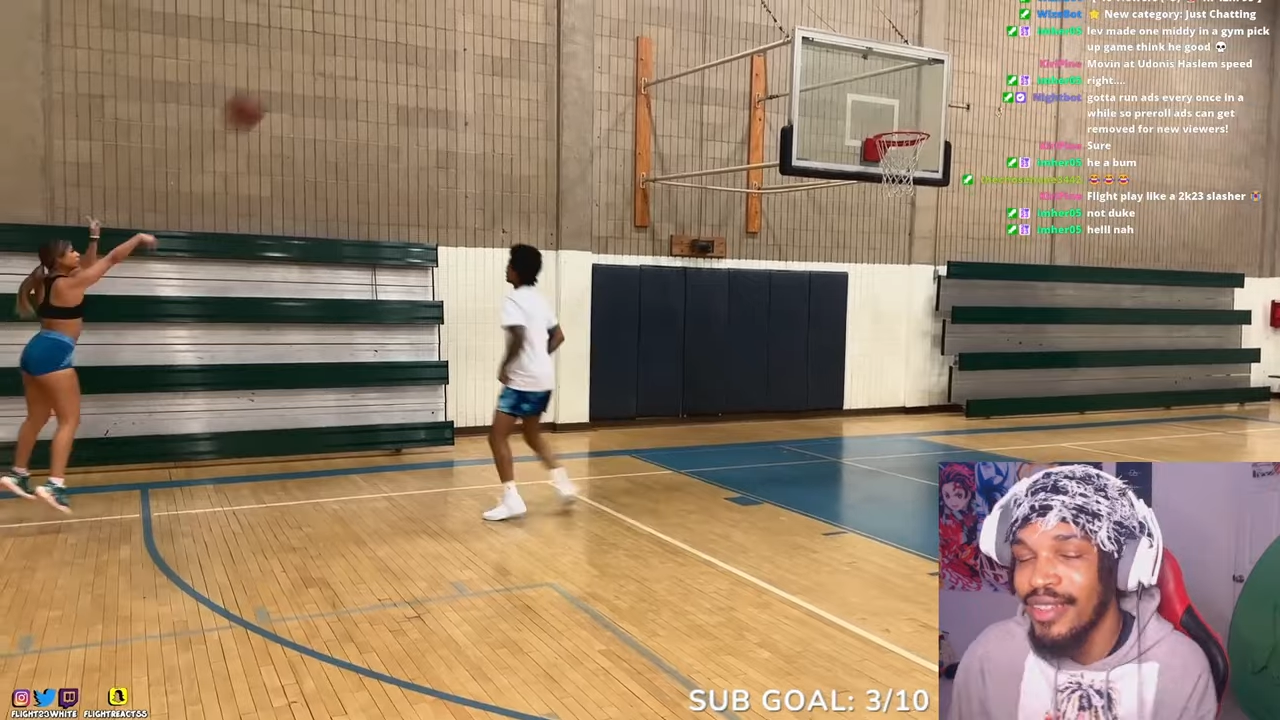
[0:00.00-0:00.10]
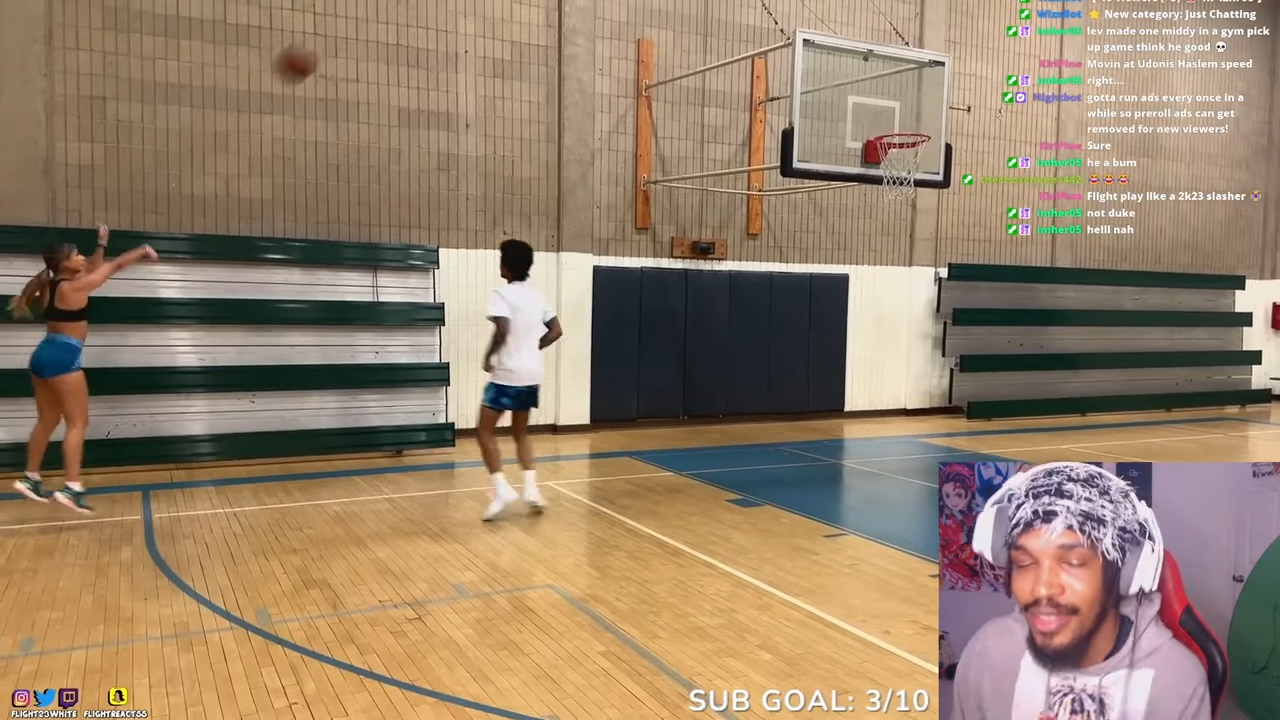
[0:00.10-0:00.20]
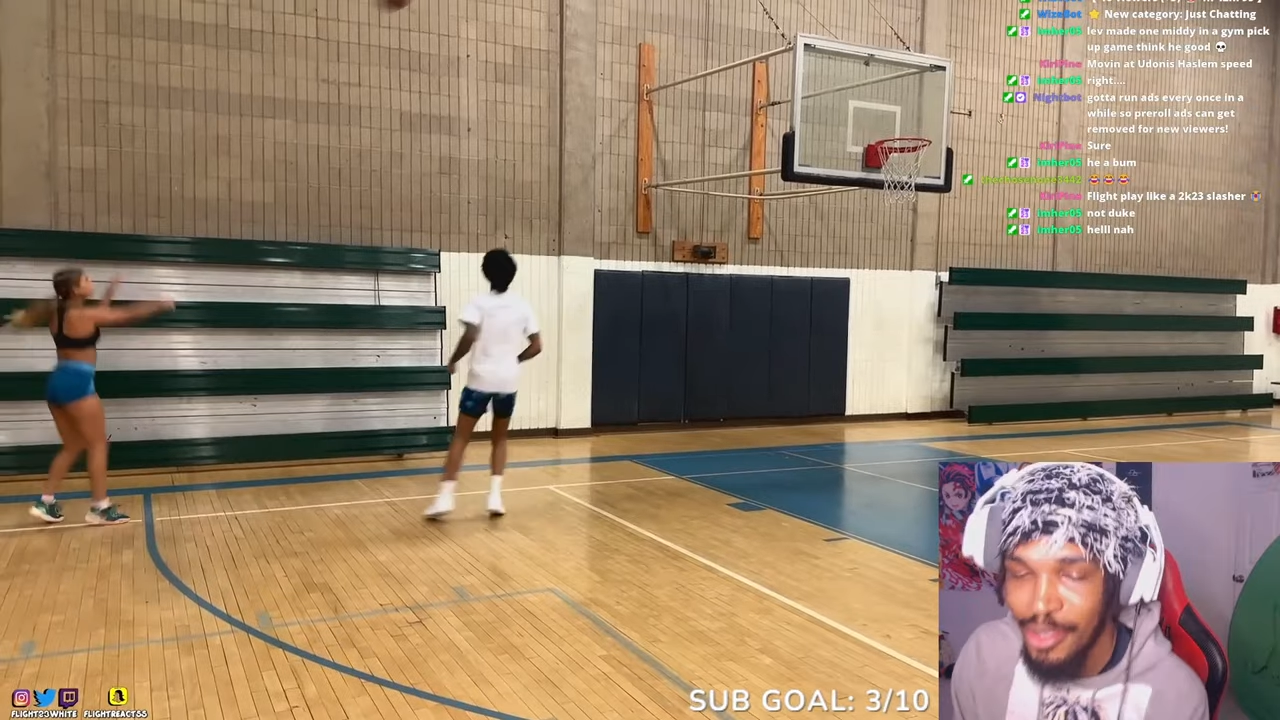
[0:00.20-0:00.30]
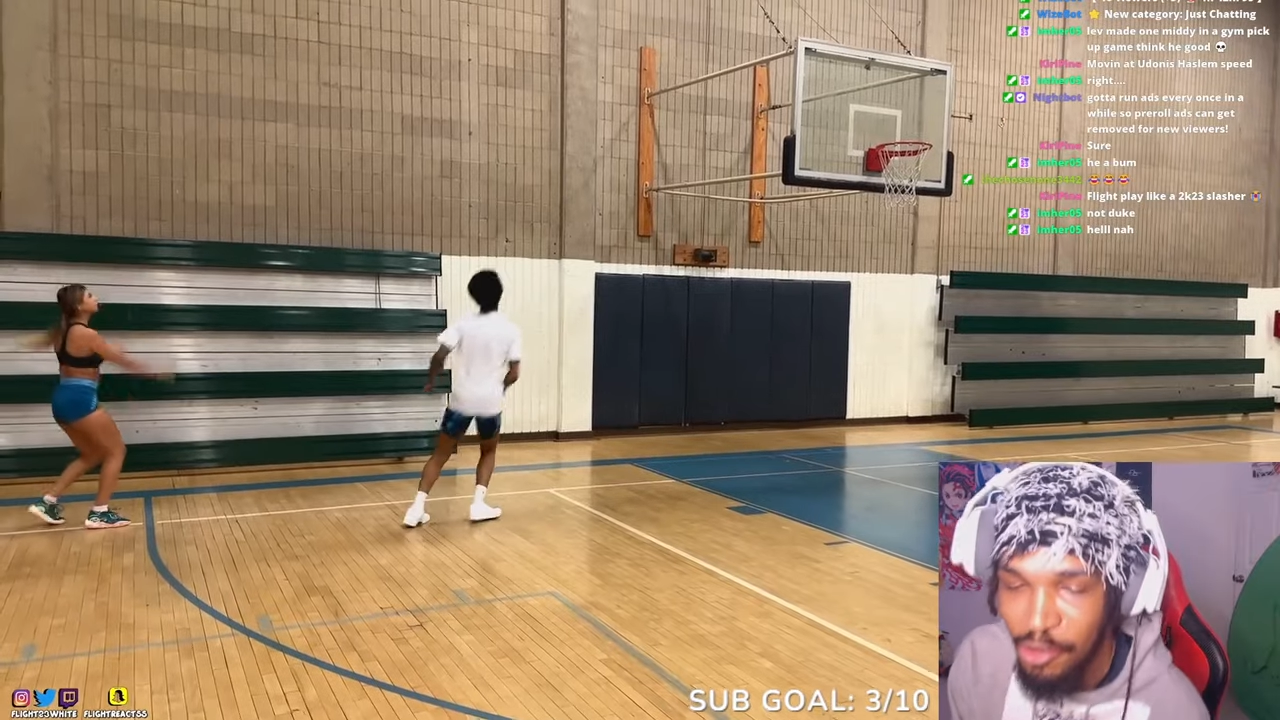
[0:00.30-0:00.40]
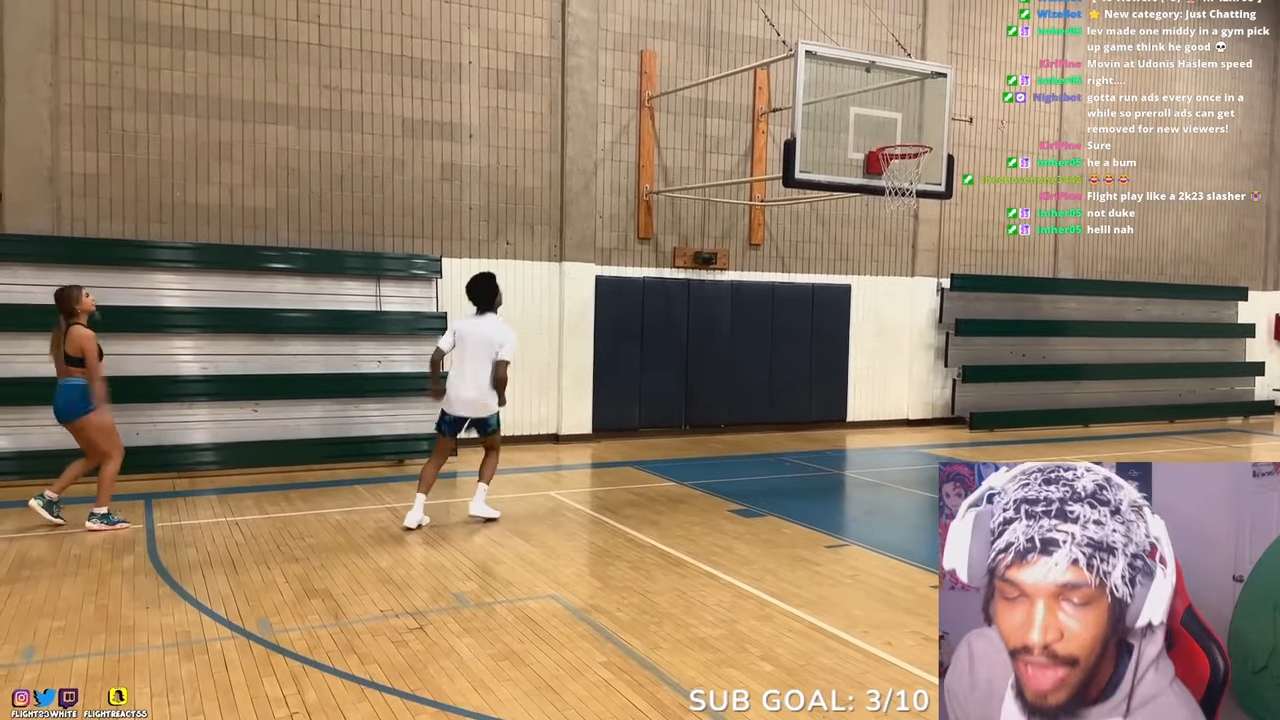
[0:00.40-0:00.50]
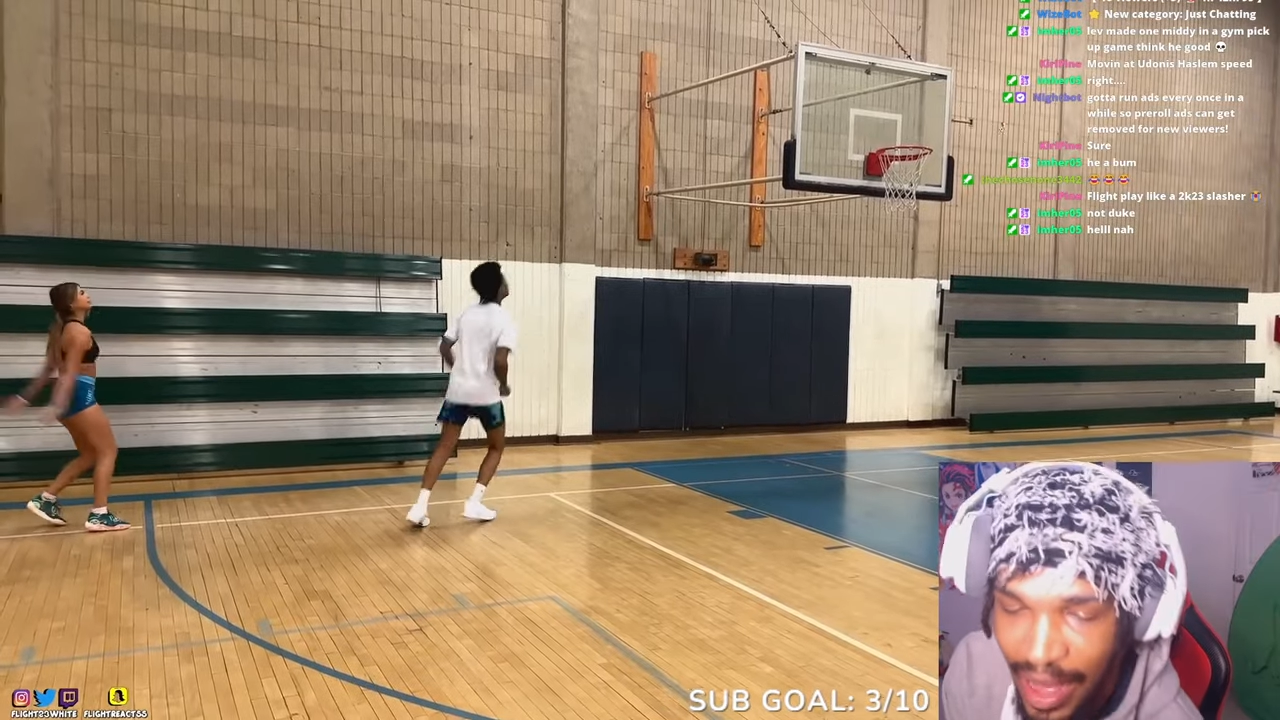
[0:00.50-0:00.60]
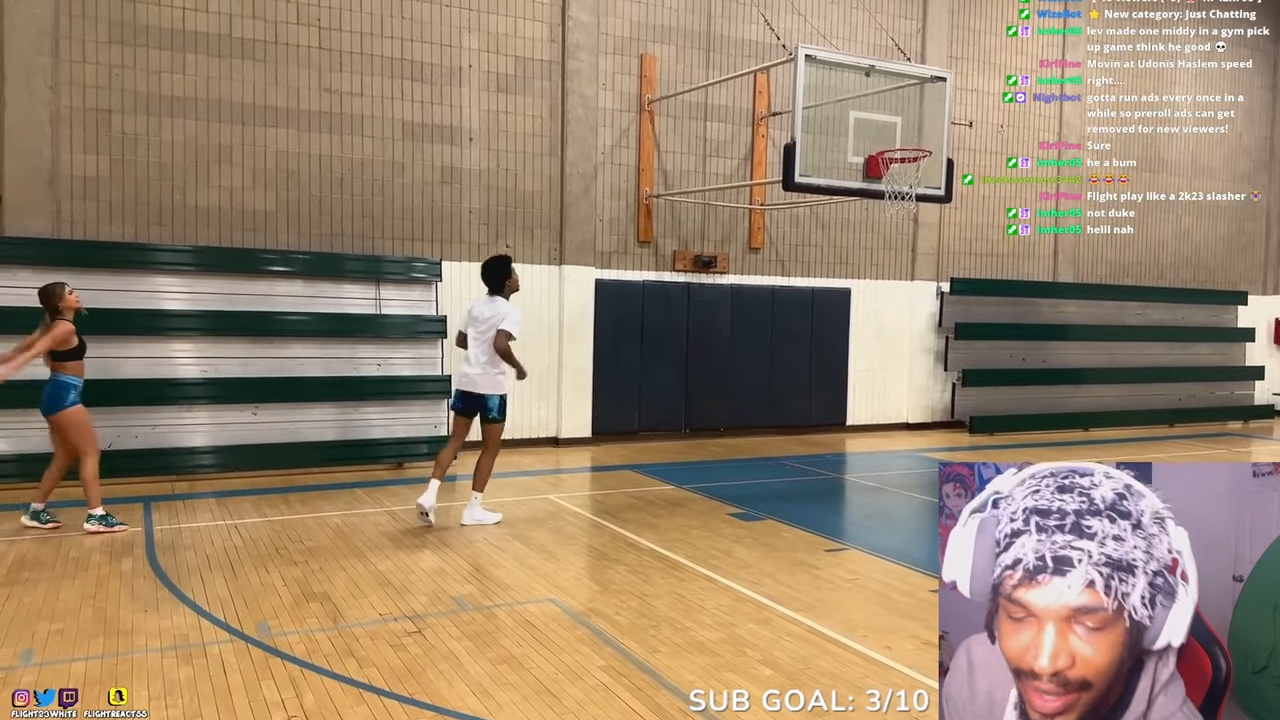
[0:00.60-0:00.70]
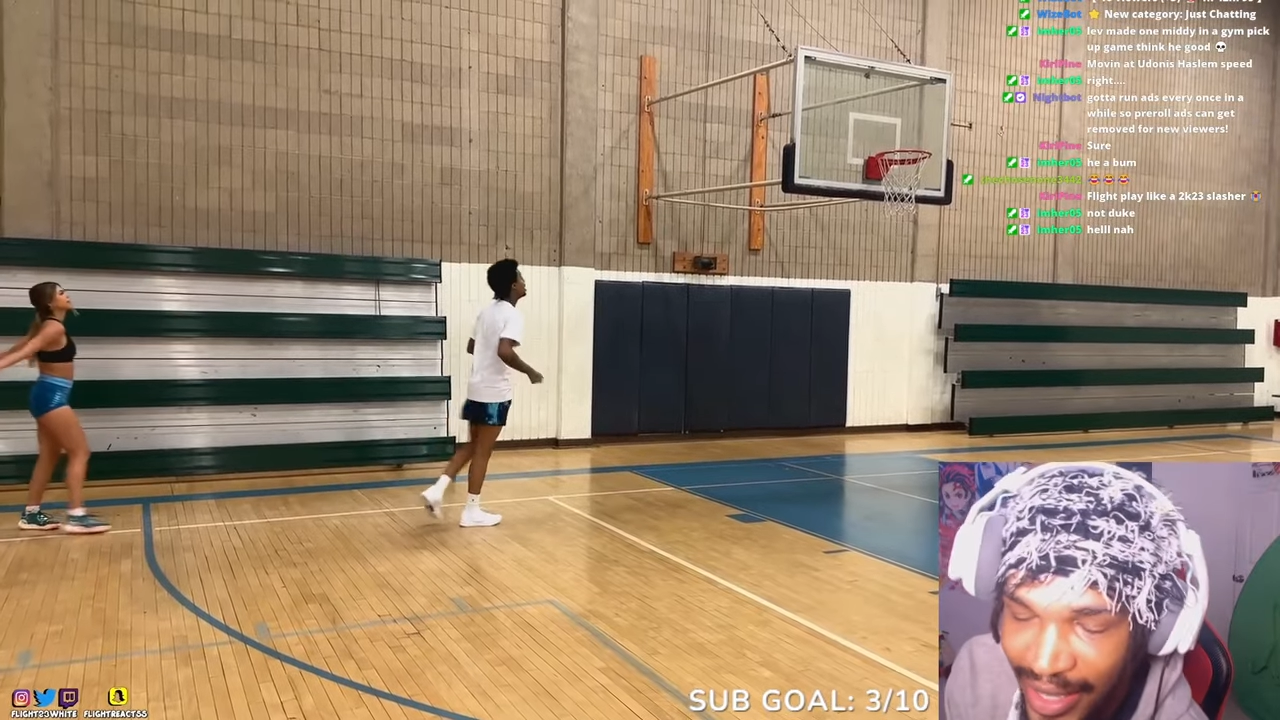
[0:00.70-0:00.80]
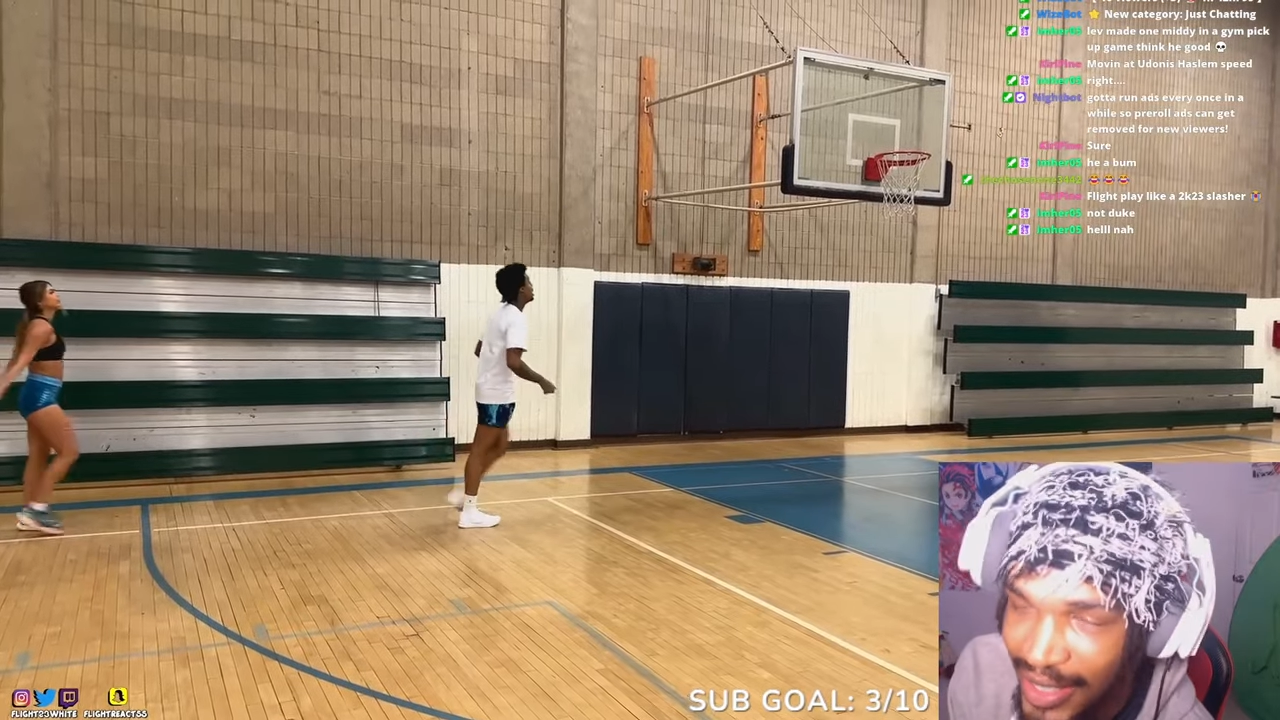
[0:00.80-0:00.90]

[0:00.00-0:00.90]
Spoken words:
Duke got niggas